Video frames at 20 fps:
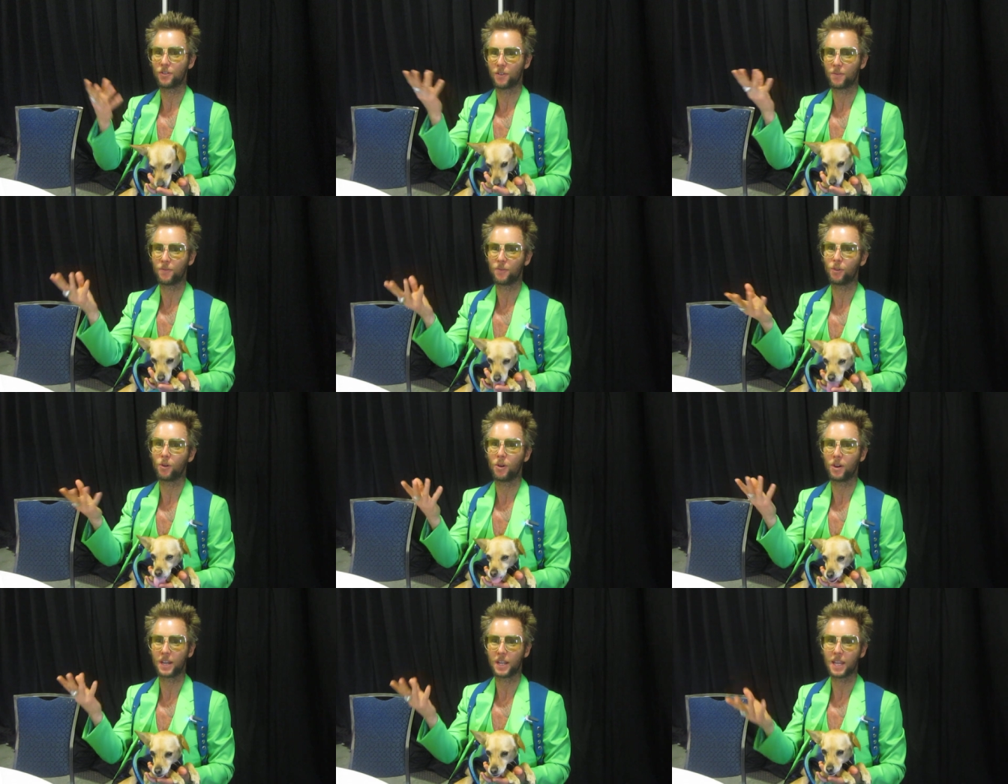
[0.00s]
from
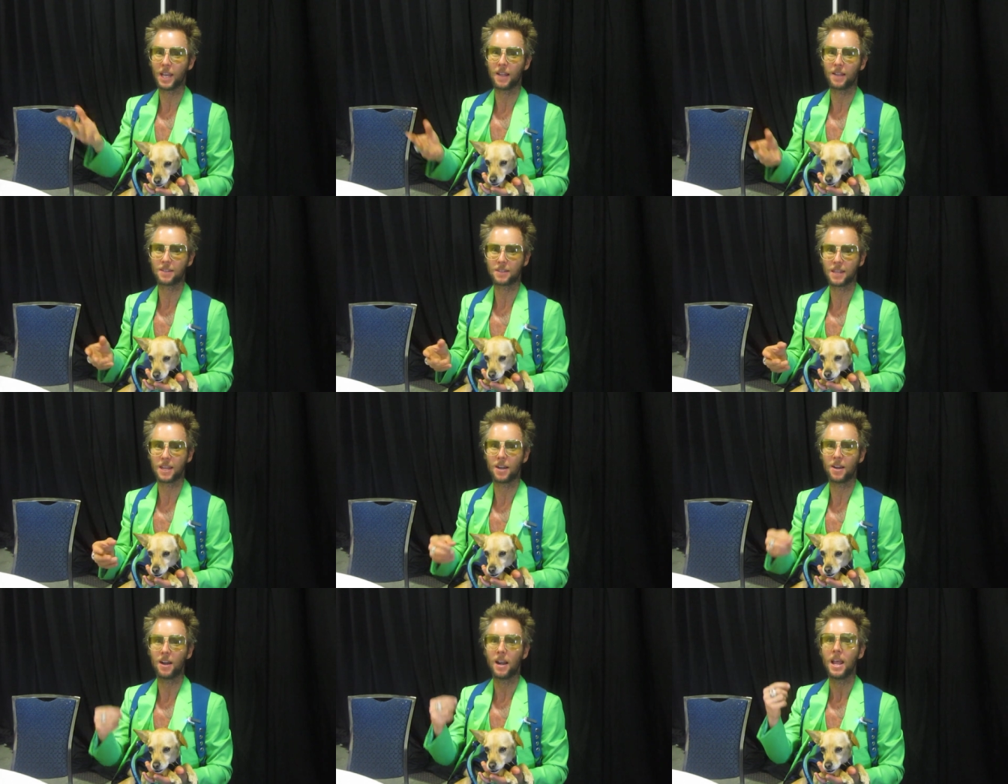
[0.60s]
Florida, Kelly
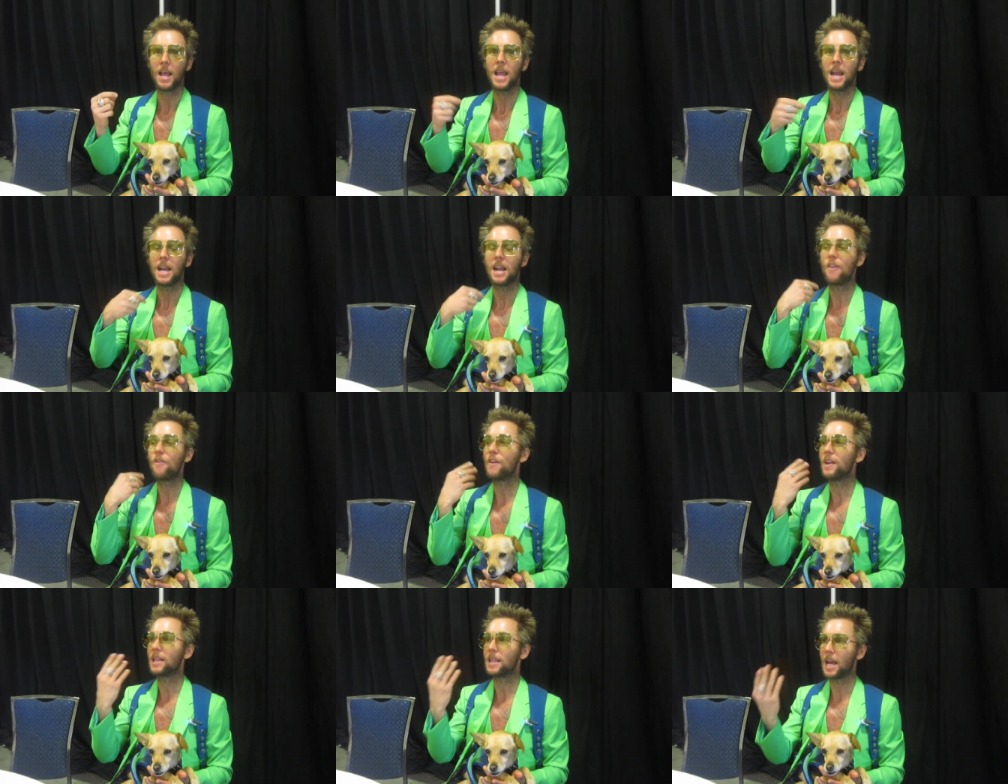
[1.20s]
Slater, and I
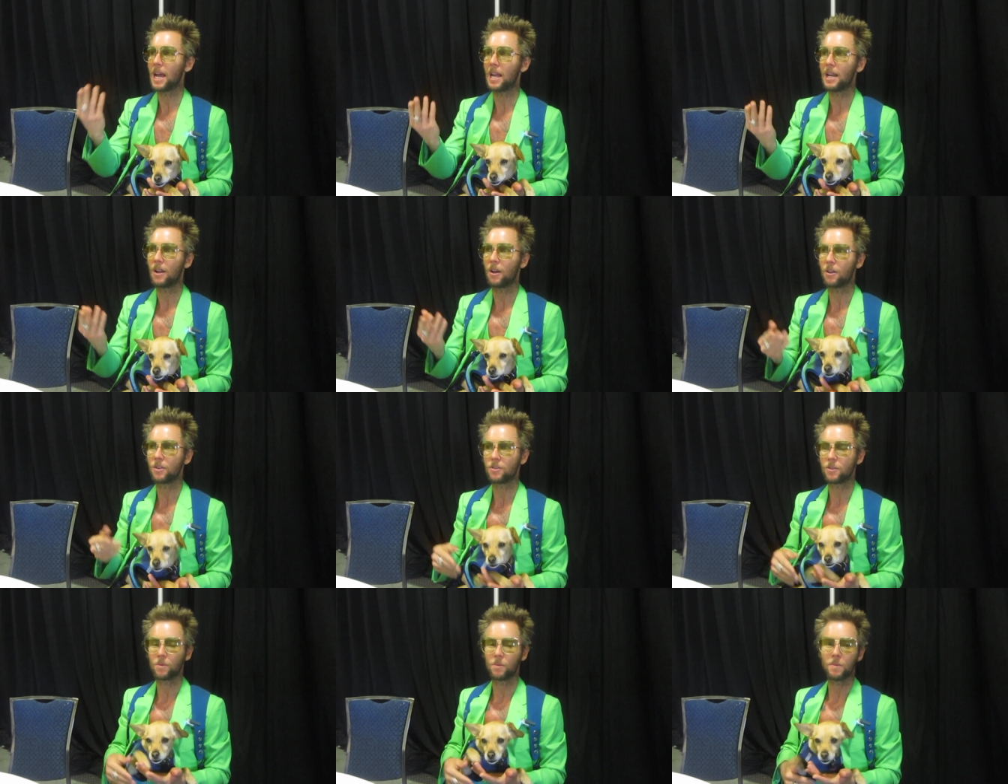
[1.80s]
think that
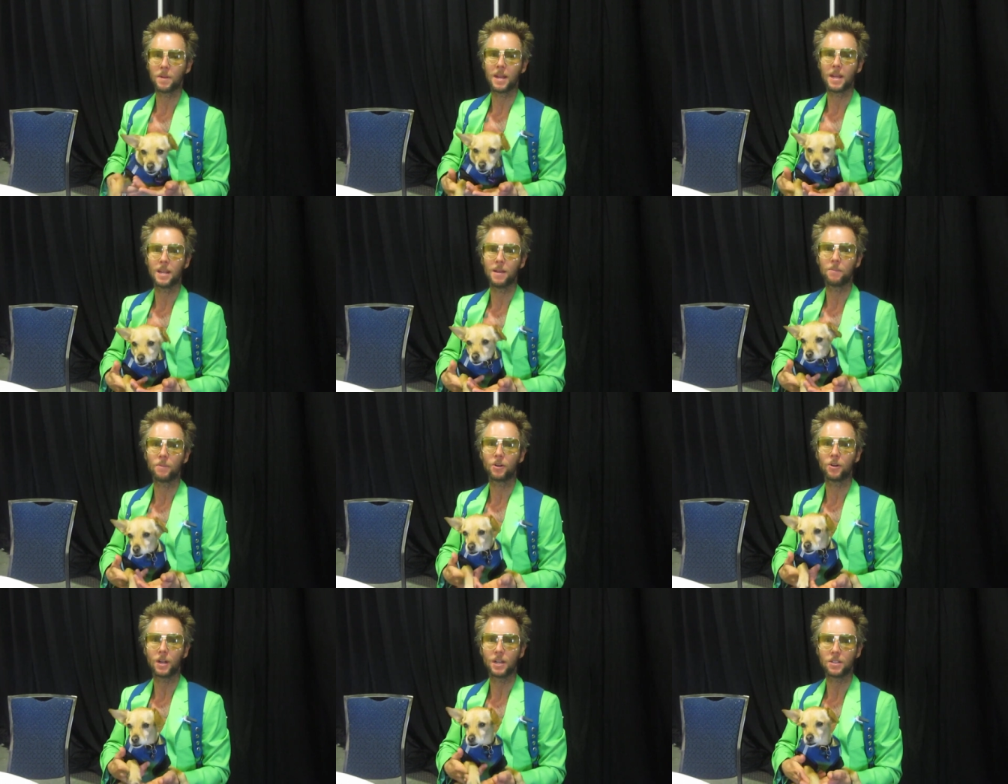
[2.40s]
also made
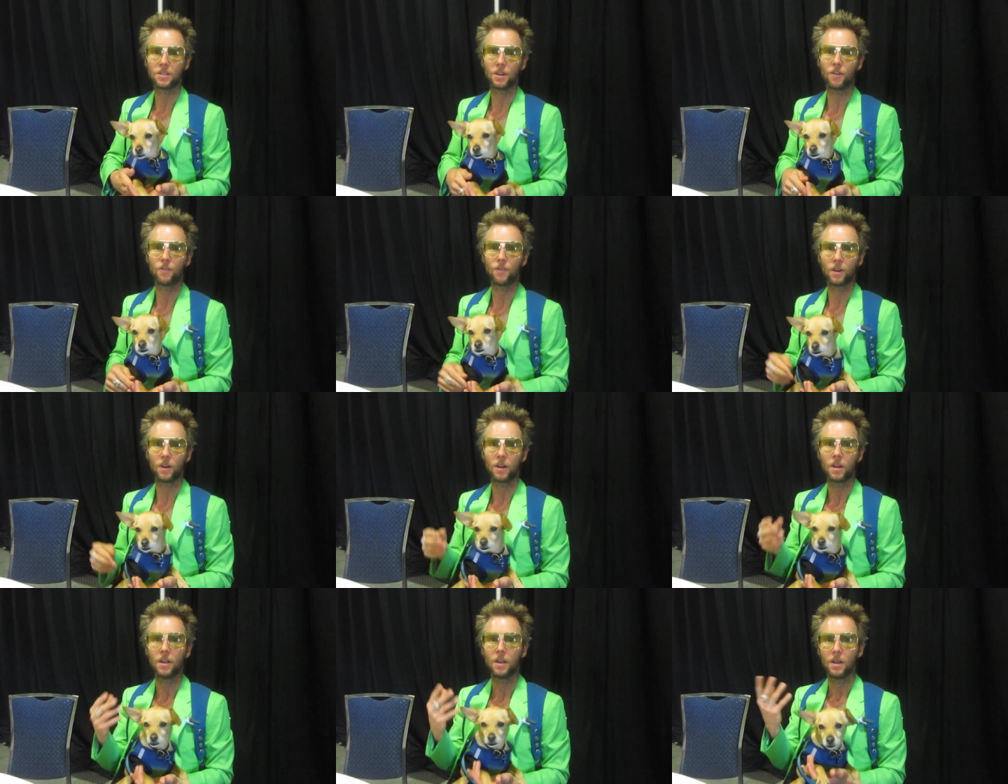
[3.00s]
him a great surfer,